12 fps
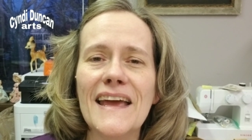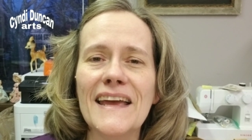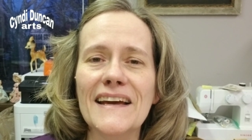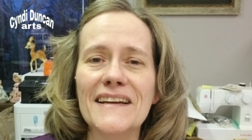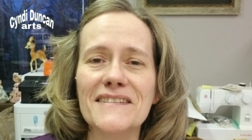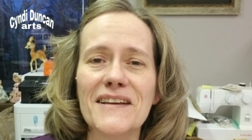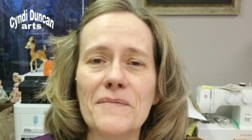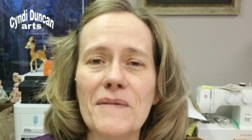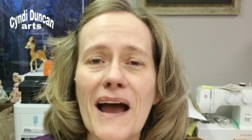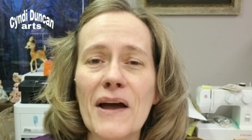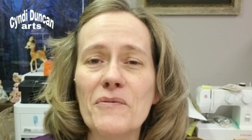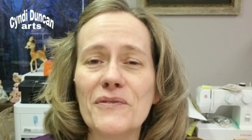And um,
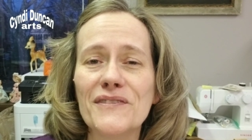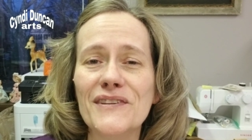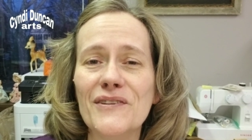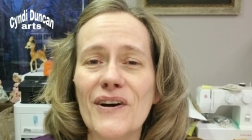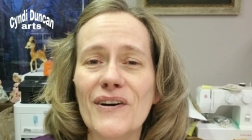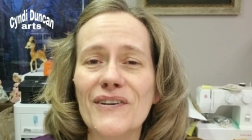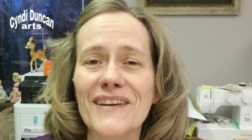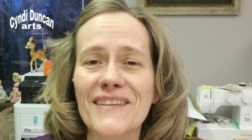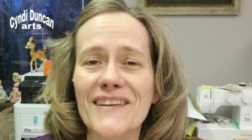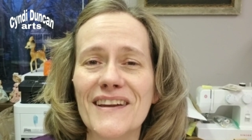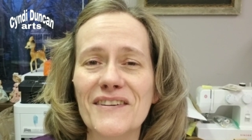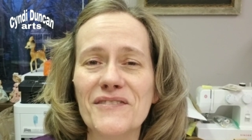I will see you all in
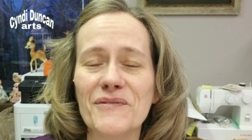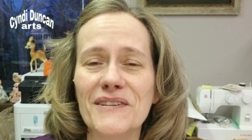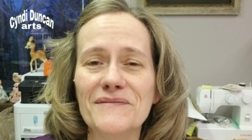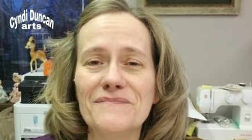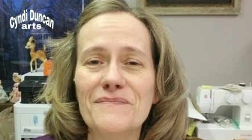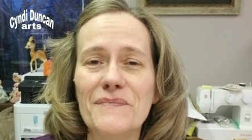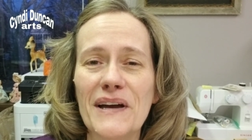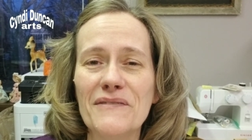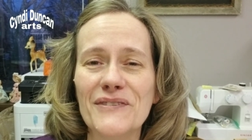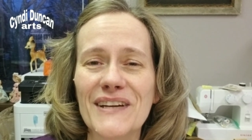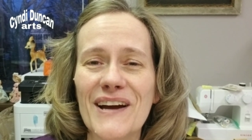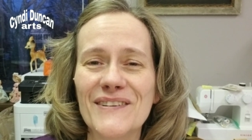the next one. Bye
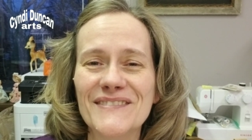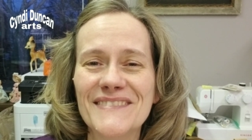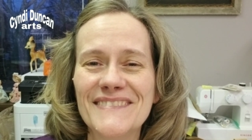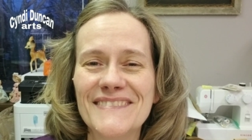for now.